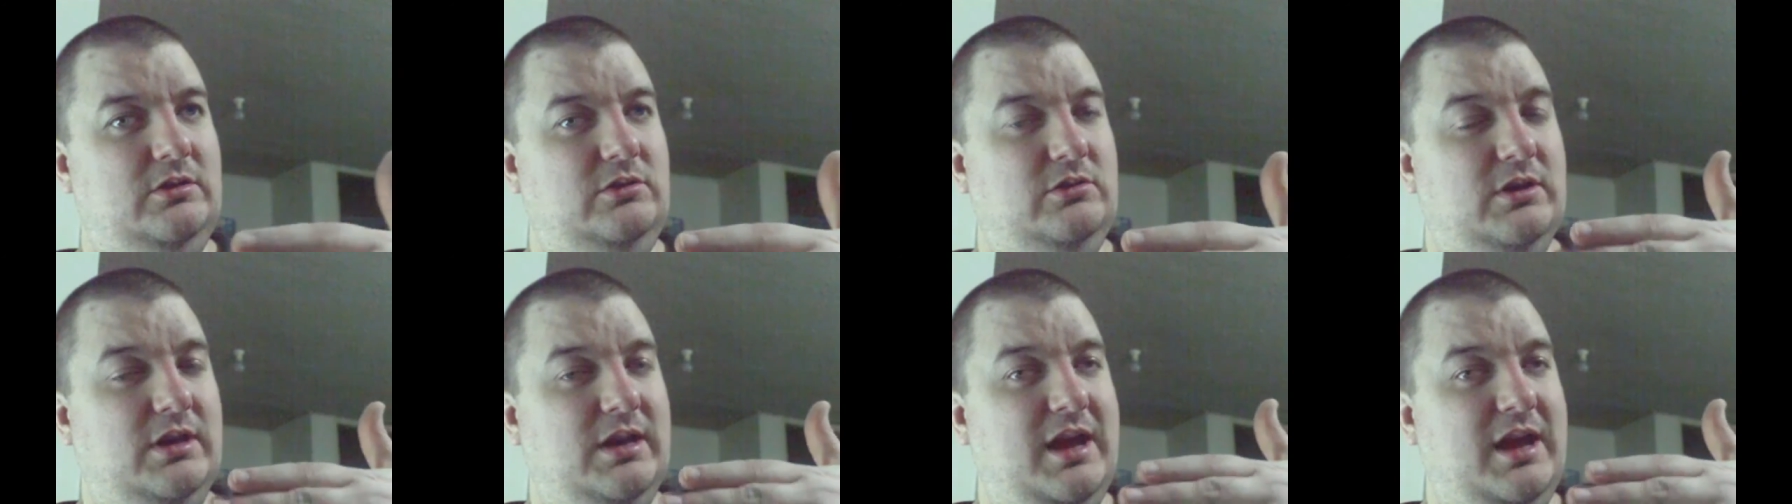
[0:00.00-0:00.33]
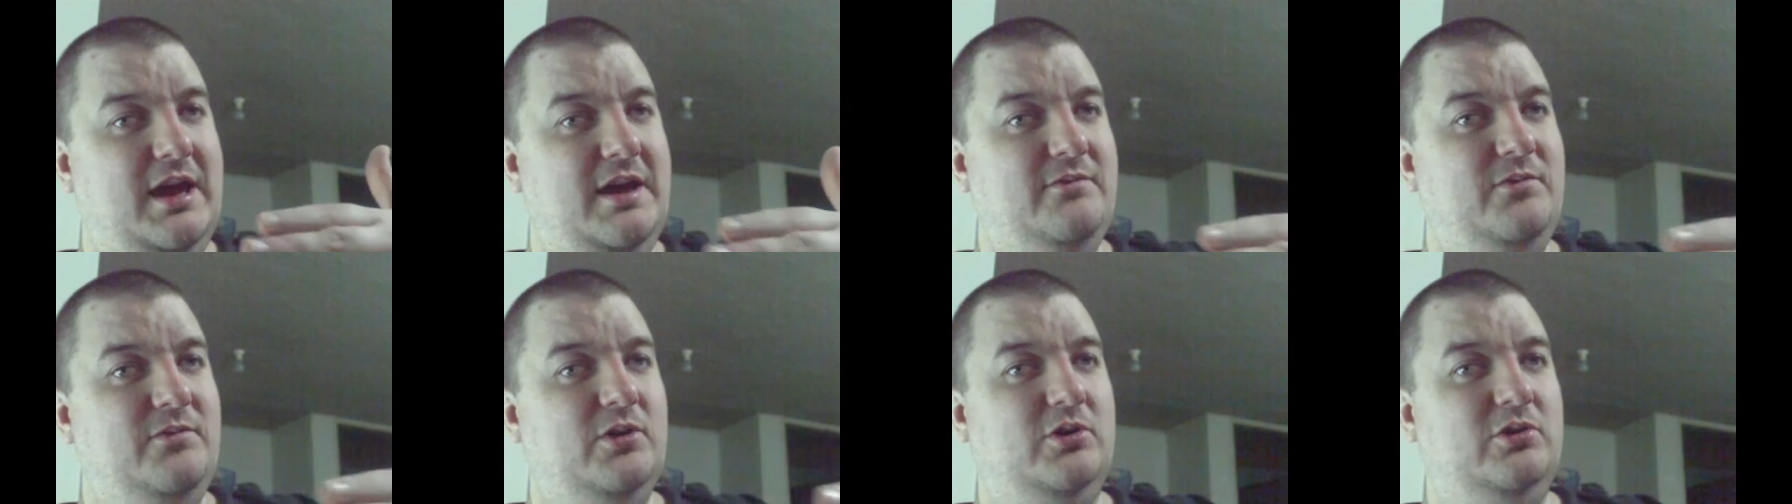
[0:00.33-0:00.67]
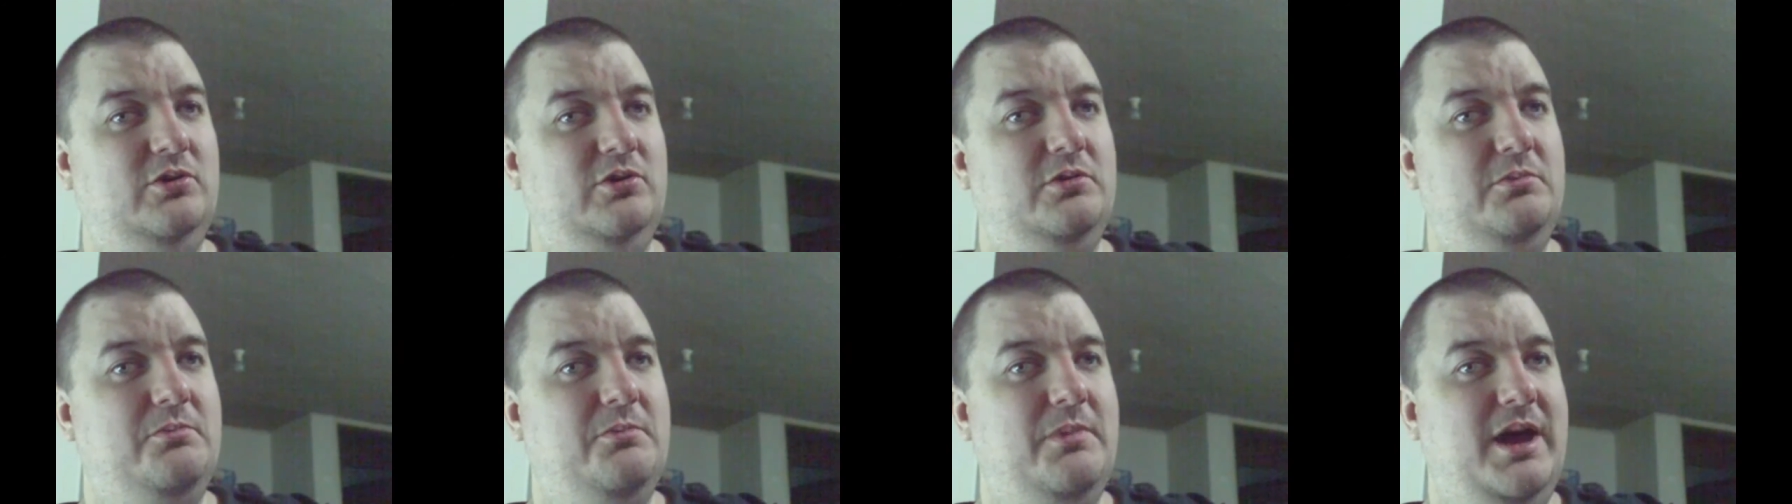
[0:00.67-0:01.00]
You can have a
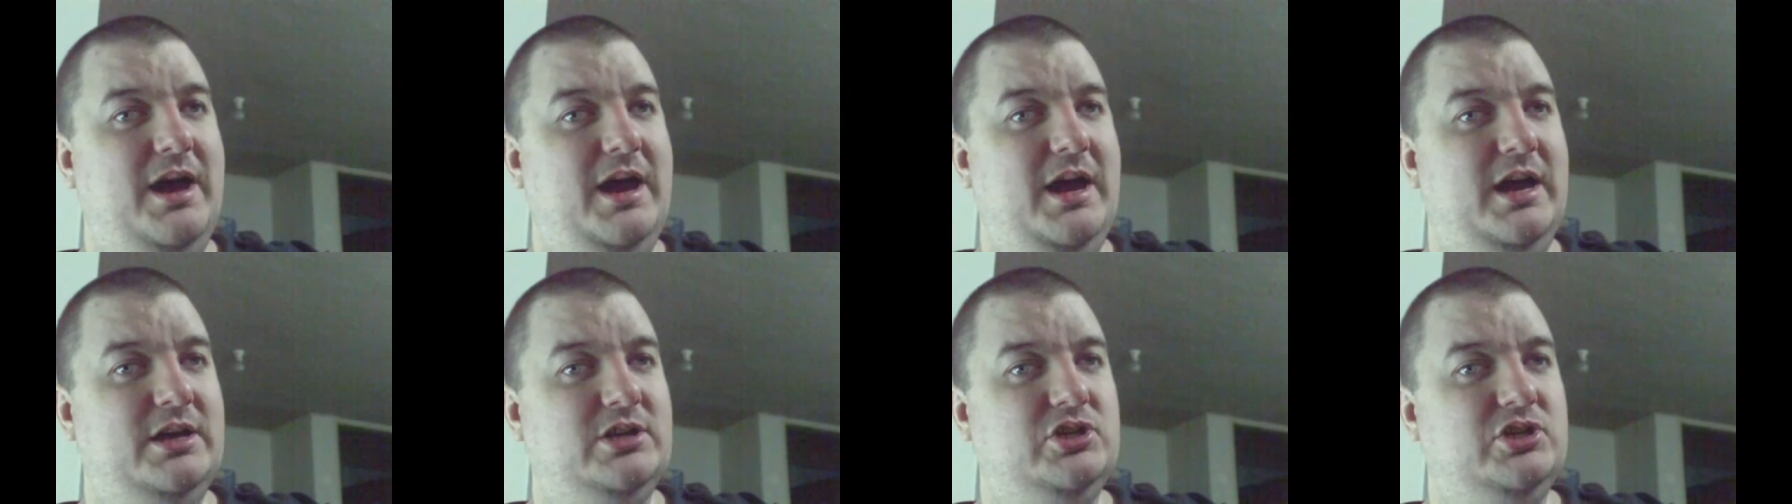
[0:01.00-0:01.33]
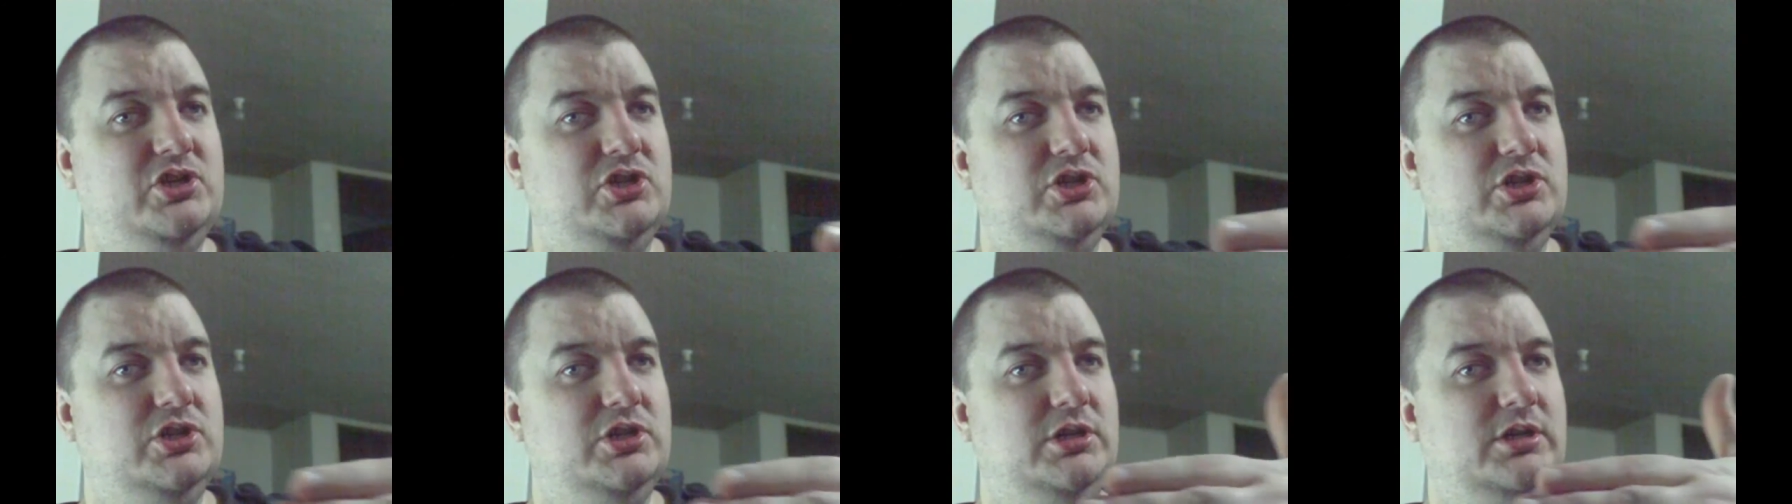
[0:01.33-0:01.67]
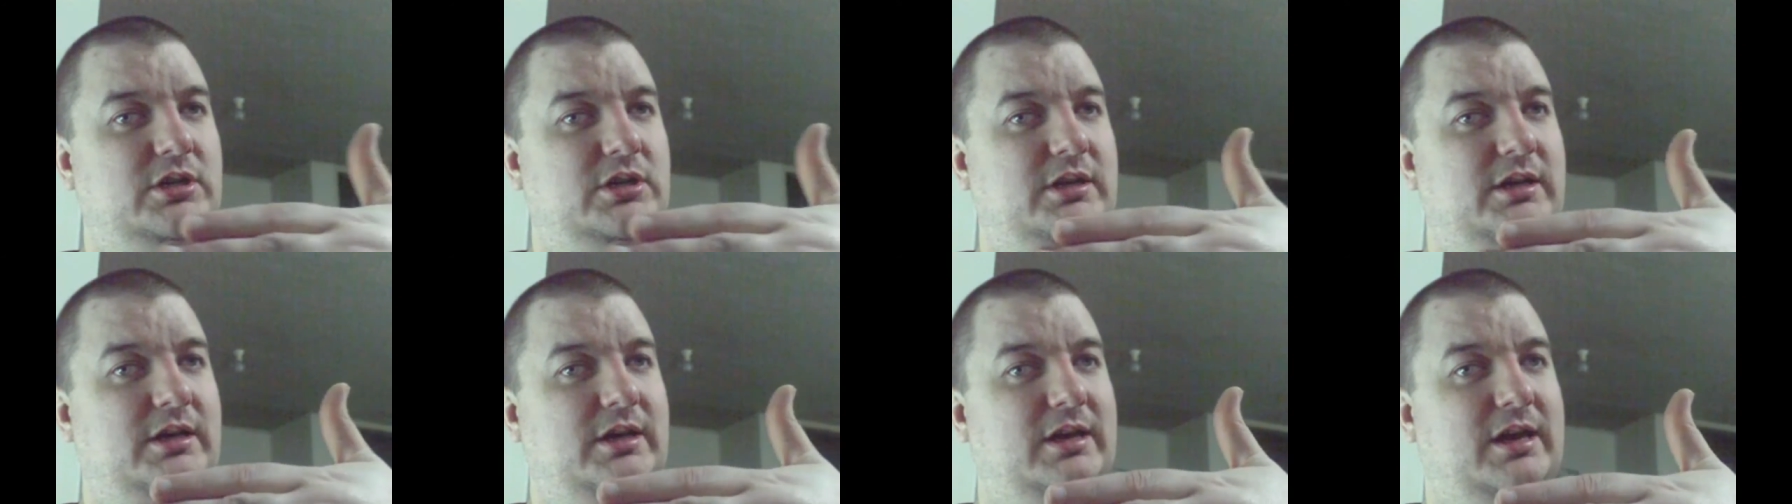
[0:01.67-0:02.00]
good match
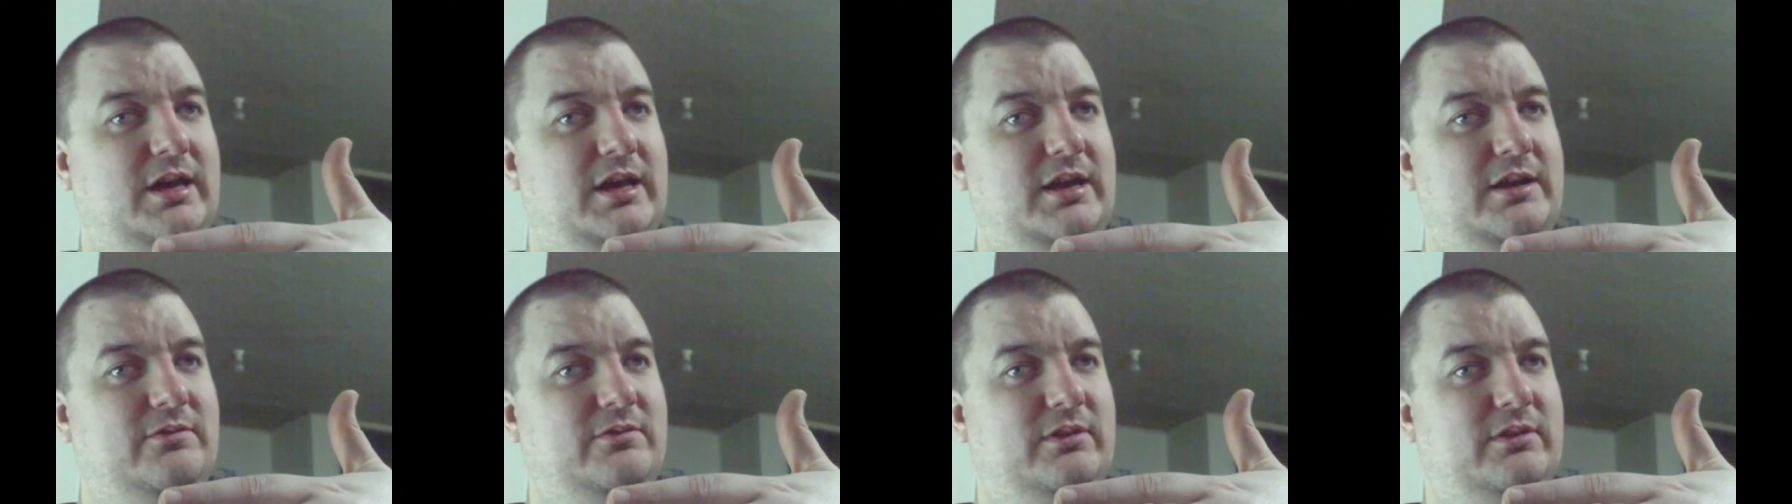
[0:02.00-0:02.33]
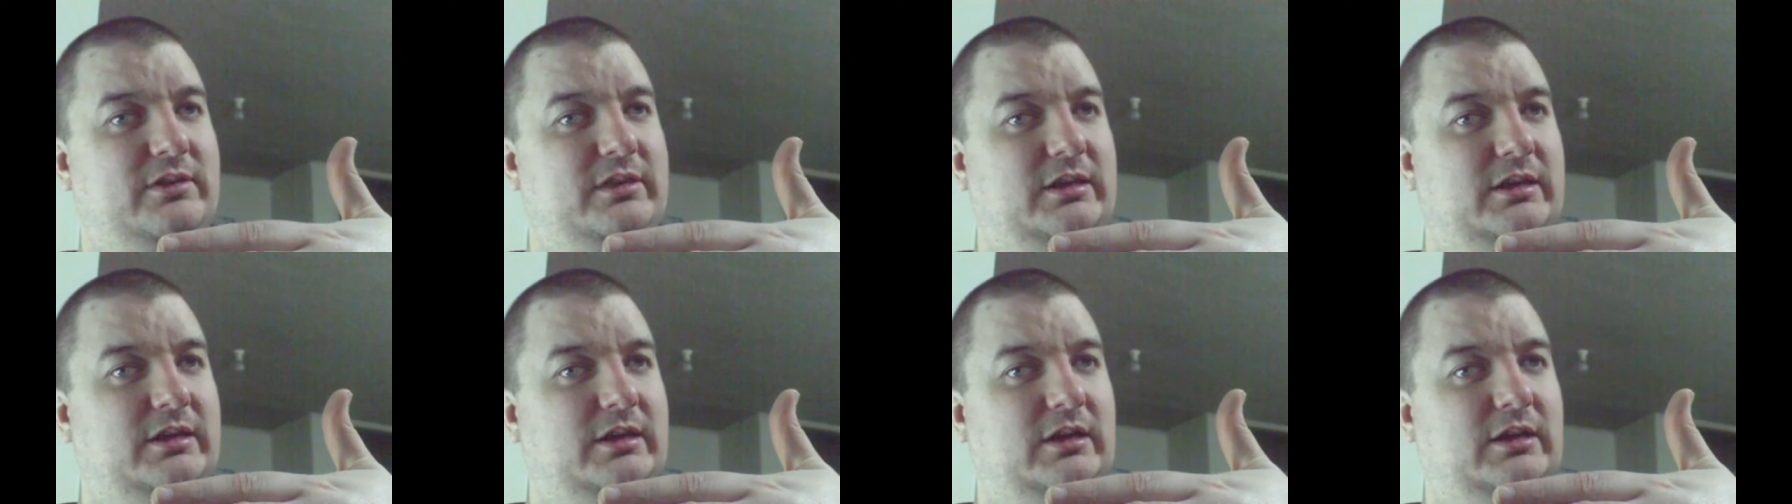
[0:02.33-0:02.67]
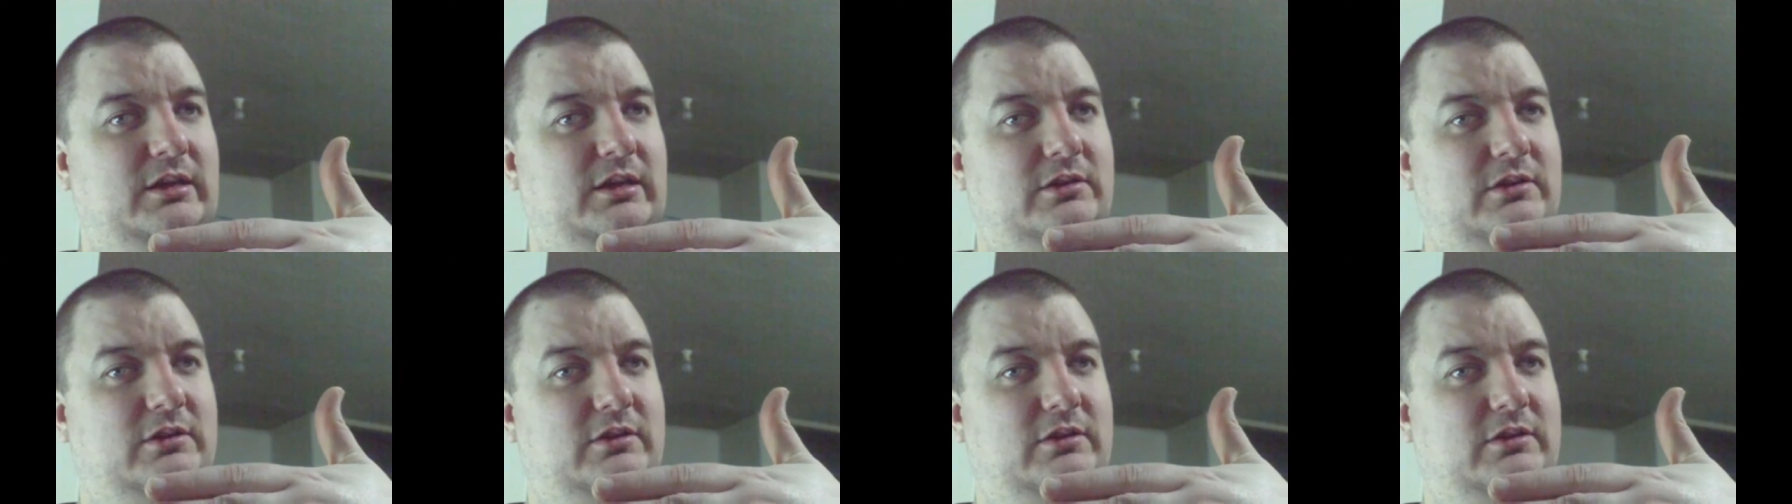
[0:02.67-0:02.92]
and everything.